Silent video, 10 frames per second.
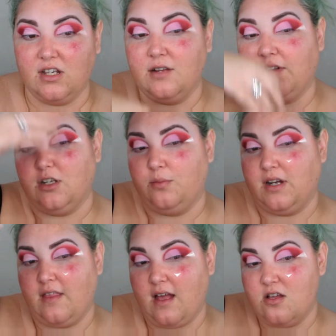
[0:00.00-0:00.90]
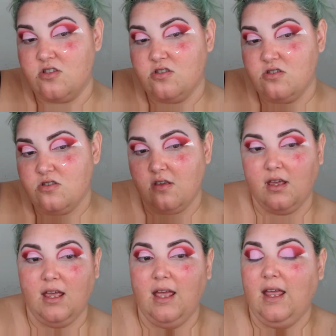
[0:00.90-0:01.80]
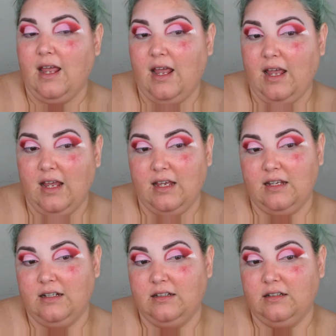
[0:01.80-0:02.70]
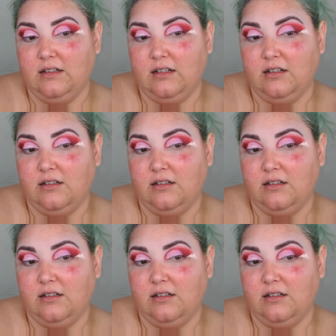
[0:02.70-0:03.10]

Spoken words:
give a little bit of that. And